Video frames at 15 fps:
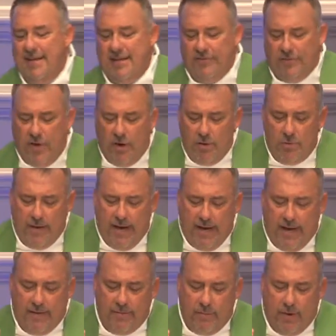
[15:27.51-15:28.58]
So
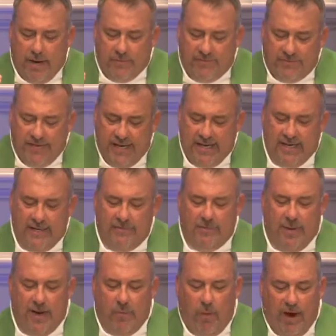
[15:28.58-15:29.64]
what I'm seeing is
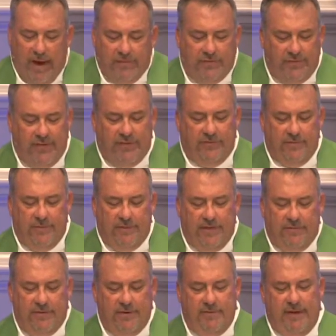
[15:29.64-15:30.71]
my wife sees from a
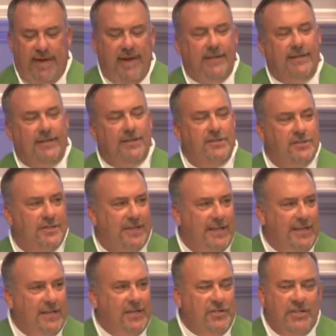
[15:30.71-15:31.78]
different vantage.
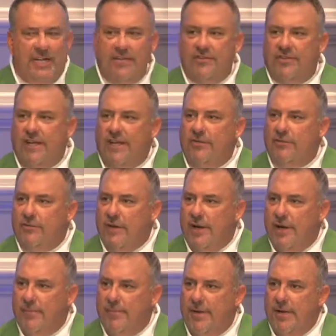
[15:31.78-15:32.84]
She sees
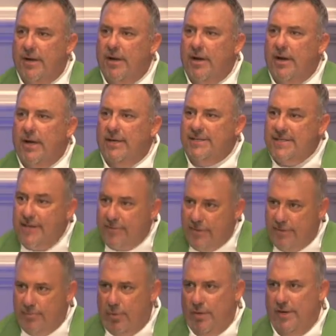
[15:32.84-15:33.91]
from a
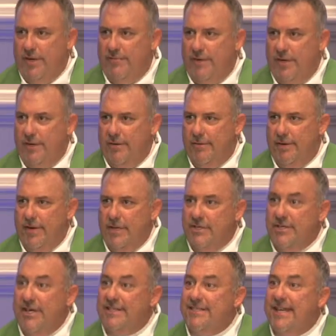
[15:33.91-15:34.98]
different point of view.
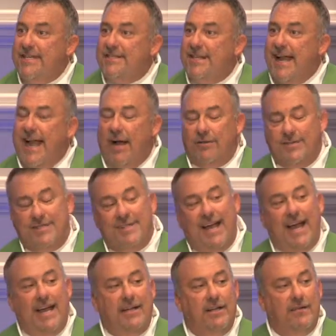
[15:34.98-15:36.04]
She sees it
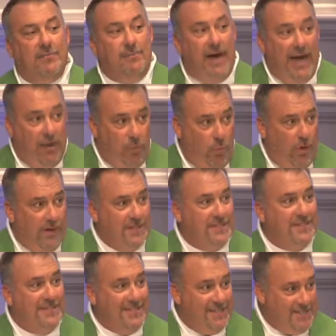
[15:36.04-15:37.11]
outside of my
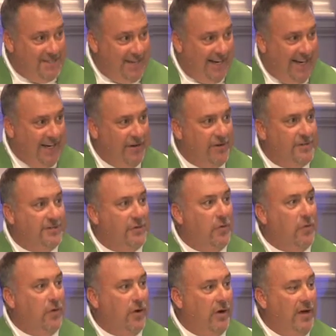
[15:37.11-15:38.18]
wants and desires
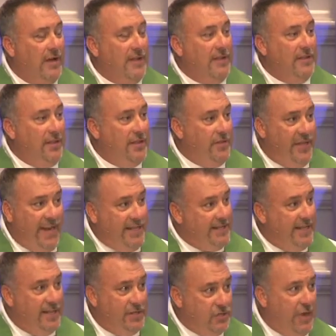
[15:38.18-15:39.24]
or the thing
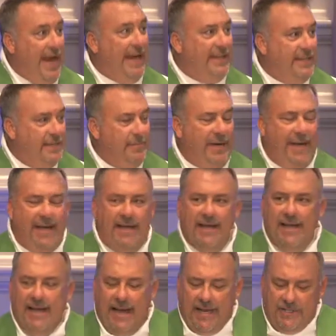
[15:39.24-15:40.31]
that attracted me.
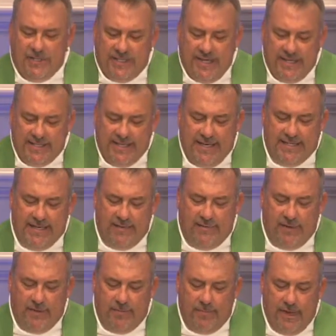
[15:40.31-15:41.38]
And she sees it
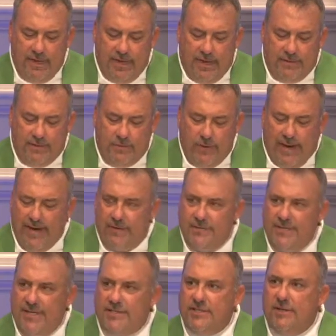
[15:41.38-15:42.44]
from a greater
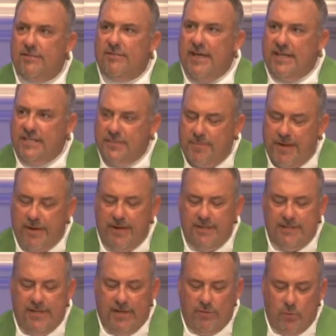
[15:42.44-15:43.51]
sense of
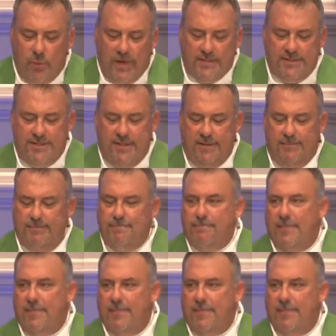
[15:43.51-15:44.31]
experience and wisdom.